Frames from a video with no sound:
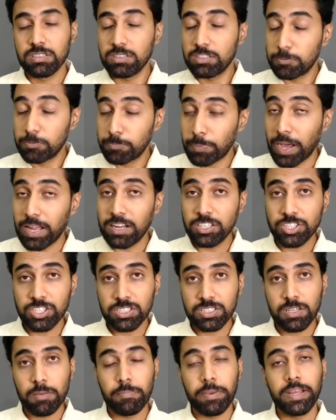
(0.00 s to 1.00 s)
Spanish is
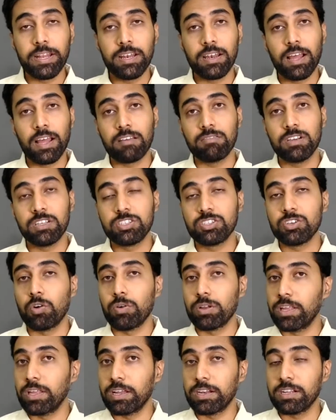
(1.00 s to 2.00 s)
the main language over
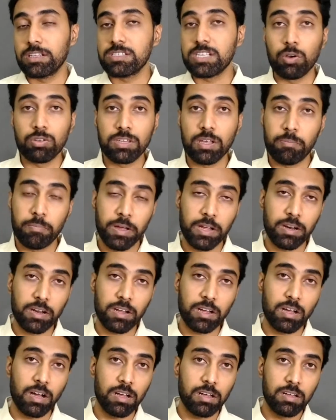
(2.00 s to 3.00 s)
there in South
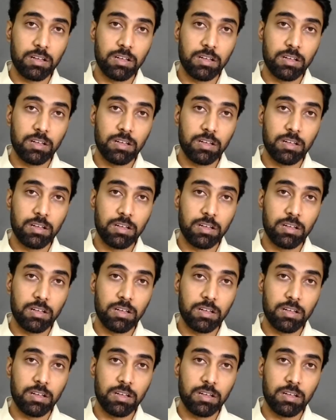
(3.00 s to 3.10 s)
America.